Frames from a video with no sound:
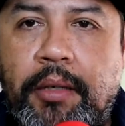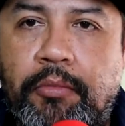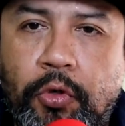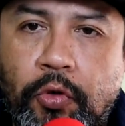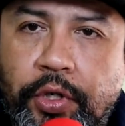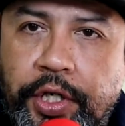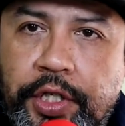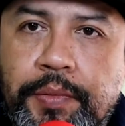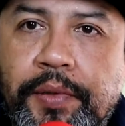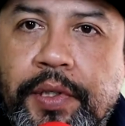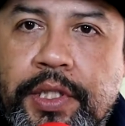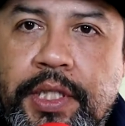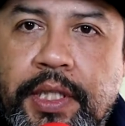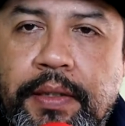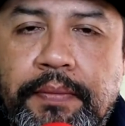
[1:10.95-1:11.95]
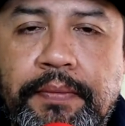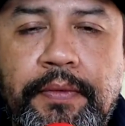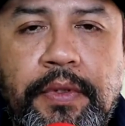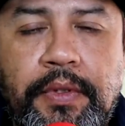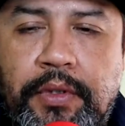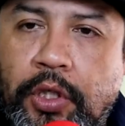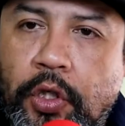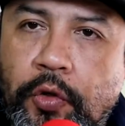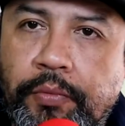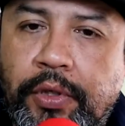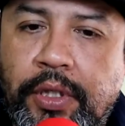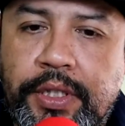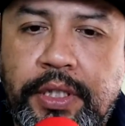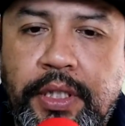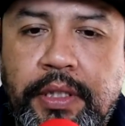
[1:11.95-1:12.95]
A mortgage person, loan
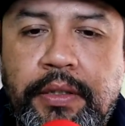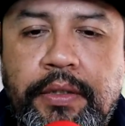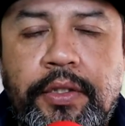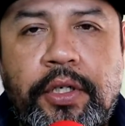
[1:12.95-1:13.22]
person.